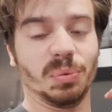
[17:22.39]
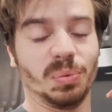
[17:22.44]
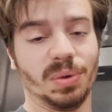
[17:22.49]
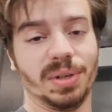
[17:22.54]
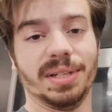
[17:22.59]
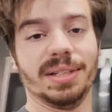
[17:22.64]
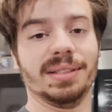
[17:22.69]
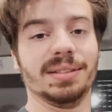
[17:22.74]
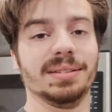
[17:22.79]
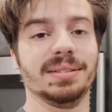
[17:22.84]

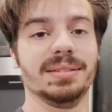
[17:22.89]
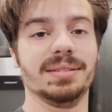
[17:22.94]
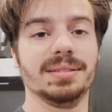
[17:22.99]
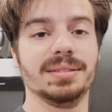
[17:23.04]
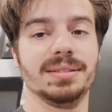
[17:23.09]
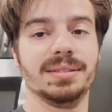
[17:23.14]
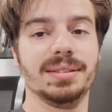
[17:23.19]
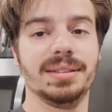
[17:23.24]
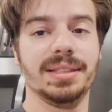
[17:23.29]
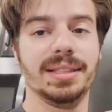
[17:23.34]
One,
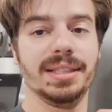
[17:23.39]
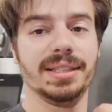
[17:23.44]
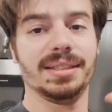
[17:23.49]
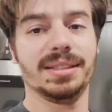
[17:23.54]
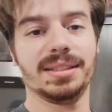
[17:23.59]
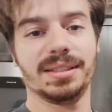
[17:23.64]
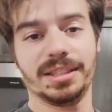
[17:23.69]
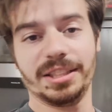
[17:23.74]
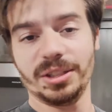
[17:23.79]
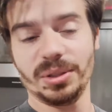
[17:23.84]

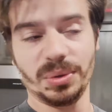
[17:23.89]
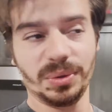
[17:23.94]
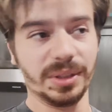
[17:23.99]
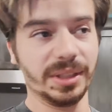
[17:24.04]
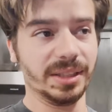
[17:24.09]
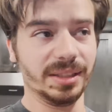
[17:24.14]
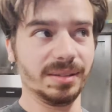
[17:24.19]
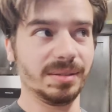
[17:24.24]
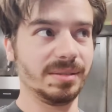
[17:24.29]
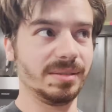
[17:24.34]
it's the
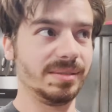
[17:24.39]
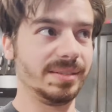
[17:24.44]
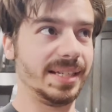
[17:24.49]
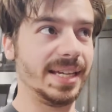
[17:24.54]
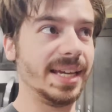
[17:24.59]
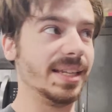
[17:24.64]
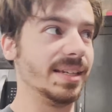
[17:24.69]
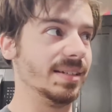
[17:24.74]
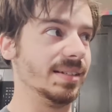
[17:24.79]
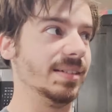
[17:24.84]
only
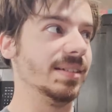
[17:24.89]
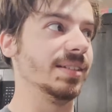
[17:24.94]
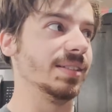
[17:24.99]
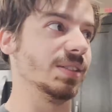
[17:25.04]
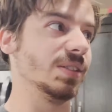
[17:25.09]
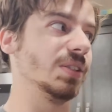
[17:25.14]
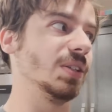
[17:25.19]
kitten, and